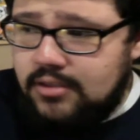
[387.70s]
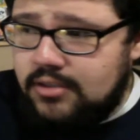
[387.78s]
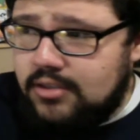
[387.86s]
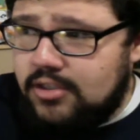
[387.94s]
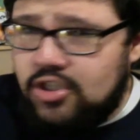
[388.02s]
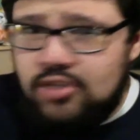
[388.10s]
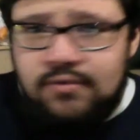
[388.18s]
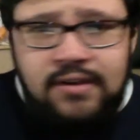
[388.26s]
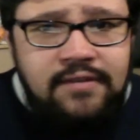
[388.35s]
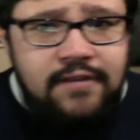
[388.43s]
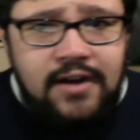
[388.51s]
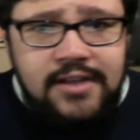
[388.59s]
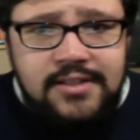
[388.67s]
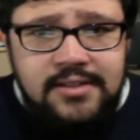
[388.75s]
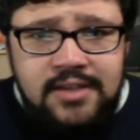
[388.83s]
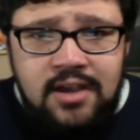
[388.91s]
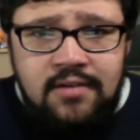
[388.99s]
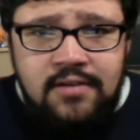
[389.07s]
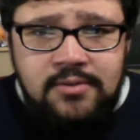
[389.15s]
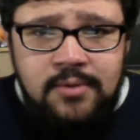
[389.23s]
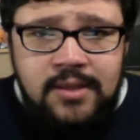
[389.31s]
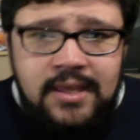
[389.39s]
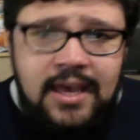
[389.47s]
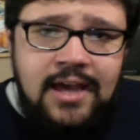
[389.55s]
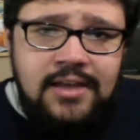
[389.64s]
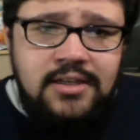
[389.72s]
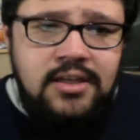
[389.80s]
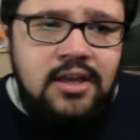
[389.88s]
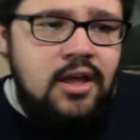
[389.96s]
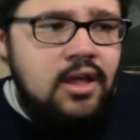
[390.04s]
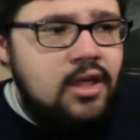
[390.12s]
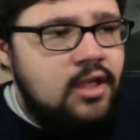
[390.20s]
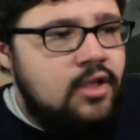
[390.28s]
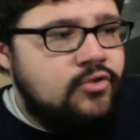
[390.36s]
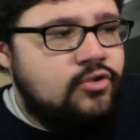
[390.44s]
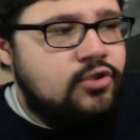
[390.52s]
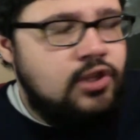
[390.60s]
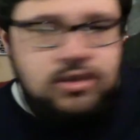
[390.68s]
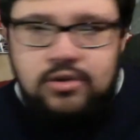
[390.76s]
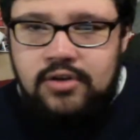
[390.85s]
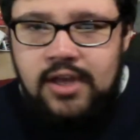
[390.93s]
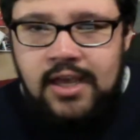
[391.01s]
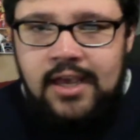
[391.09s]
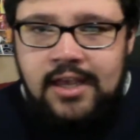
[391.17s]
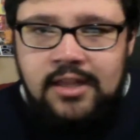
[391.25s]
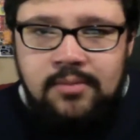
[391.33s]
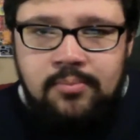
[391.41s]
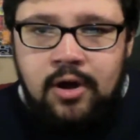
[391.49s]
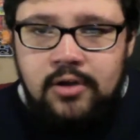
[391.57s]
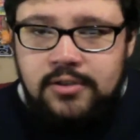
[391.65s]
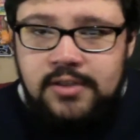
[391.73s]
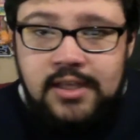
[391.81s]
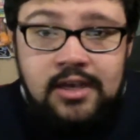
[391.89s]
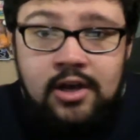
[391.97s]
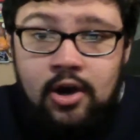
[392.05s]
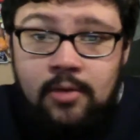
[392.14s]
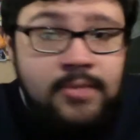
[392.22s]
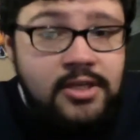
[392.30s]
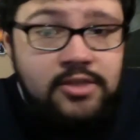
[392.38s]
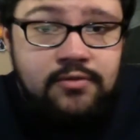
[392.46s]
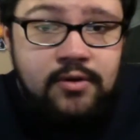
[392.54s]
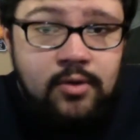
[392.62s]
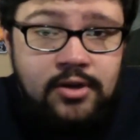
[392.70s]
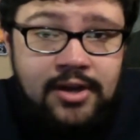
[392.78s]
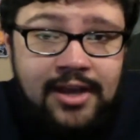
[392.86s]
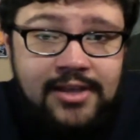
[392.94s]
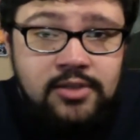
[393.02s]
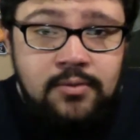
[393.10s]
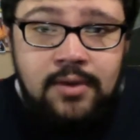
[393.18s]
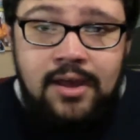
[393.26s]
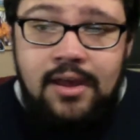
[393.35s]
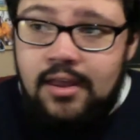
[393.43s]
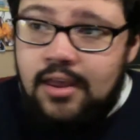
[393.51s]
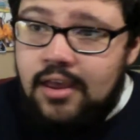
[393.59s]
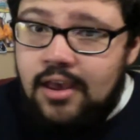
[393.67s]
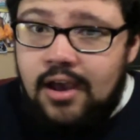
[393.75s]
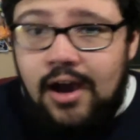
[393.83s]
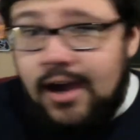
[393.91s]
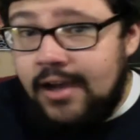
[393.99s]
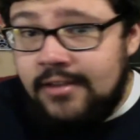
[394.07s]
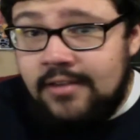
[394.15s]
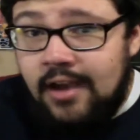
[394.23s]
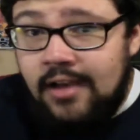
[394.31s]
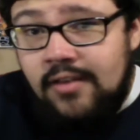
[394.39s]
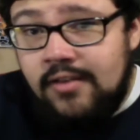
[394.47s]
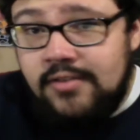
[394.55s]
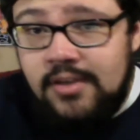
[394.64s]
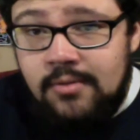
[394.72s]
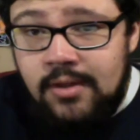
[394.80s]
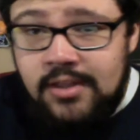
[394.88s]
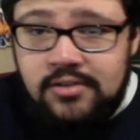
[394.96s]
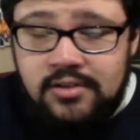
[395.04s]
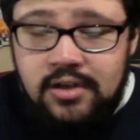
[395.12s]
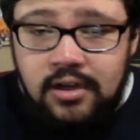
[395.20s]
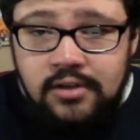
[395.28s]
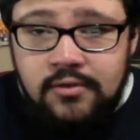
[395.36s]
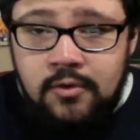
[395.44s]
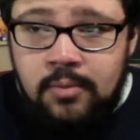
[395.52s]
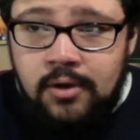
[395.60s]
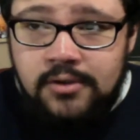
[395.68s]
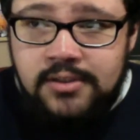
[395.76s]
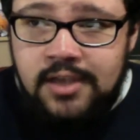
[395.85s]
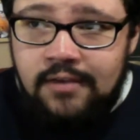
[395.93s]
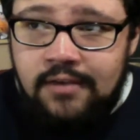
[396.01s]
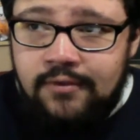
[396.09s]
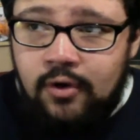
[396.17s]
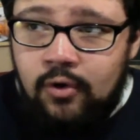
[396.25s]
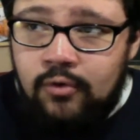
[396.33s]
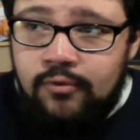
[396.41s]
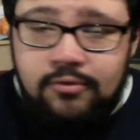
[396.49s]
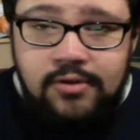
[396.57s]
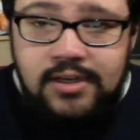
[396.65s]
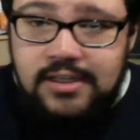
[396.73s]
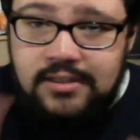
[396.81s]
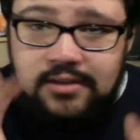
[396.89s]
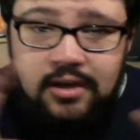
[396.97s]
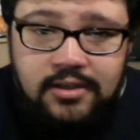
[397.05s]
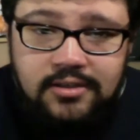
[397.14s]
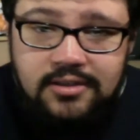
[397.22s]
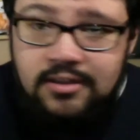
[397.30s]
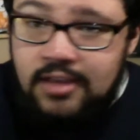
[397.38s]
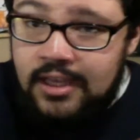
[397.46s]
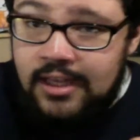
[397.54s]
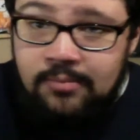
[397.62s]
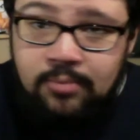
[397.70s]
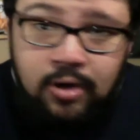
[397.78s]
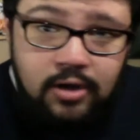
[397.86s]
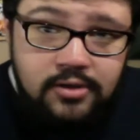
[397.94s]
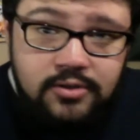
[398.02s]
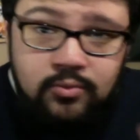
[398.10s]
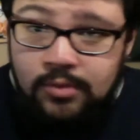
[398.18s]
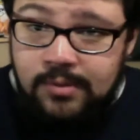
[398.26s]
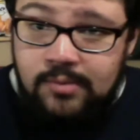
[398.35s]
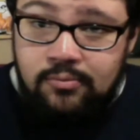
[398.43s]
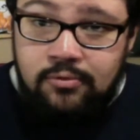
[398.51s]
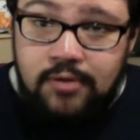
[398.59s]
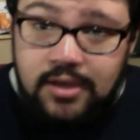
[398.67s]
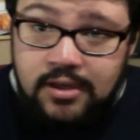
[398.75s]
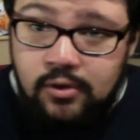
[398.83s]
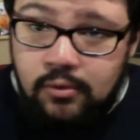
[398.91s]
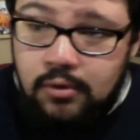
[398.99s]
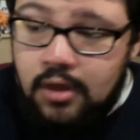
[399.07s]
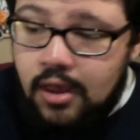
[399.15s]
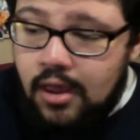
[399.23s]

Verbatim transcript: Street Fighter series where they had the Dunny in the box, and then you got a mystery one next to it. I, I don't see why they just can't do a box set of all three designs neatly boxed. Would have been pretty cool.